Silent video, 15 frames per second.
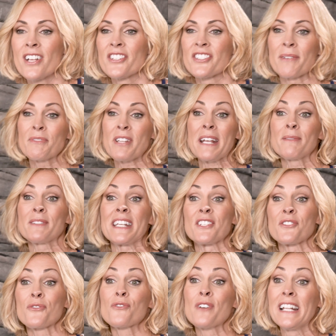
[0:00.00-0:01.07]
Sometimes
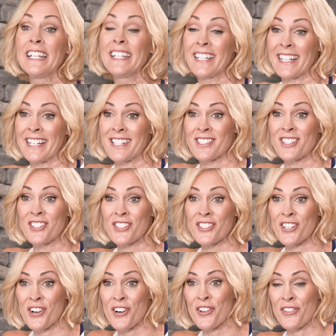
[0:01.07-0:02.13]
it's really nice to
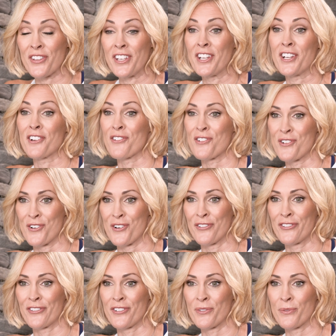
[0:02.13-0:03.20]
start the year off